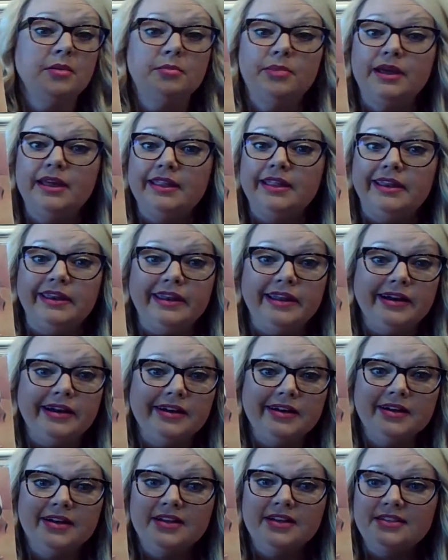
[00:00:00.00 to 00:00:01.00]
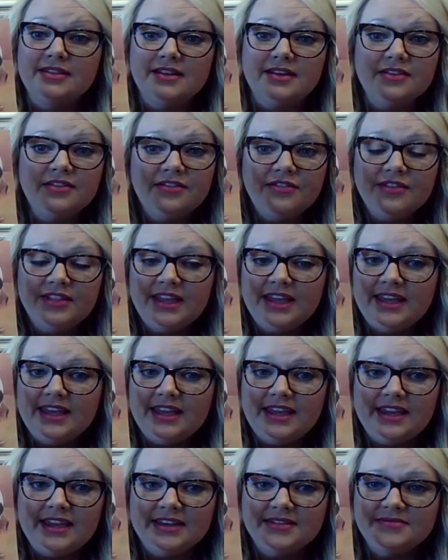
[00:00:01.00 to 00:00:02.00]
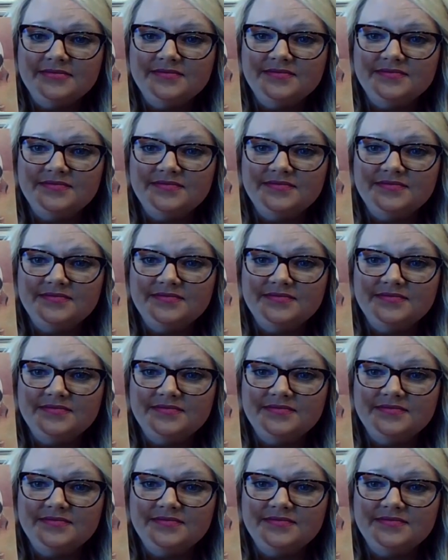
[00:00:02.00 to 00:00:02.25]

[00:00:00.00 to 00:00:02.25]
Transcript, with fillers: but not the flea.